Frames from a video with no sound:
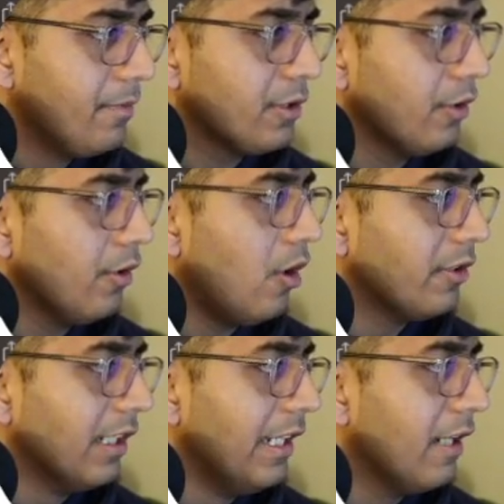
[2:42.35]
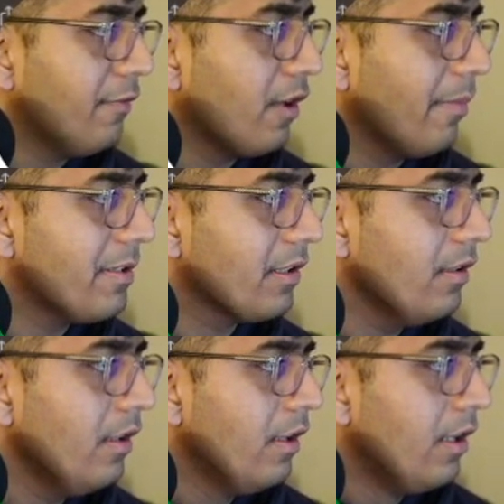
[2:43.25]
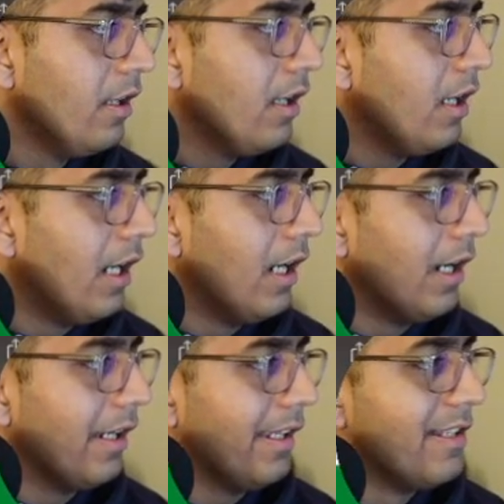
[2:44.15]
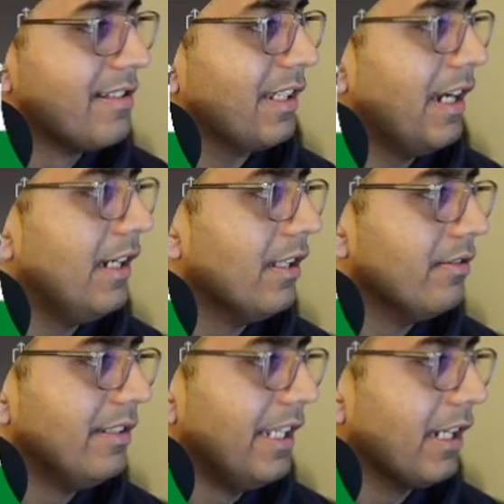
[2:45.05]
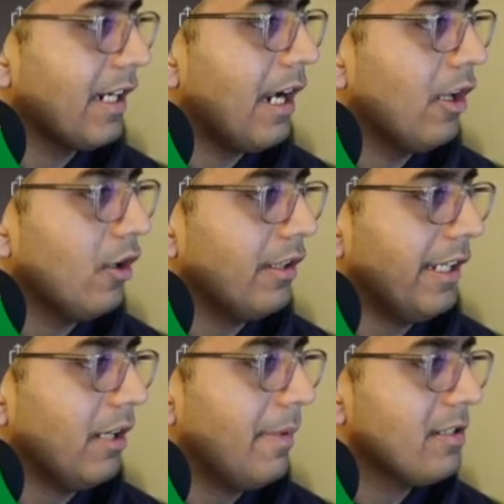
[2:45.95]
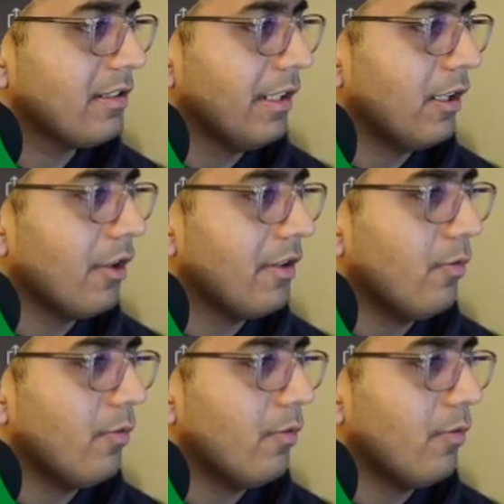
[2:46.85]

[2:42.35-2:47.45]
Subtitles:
So on the lake formation, inside data catalog database, click on the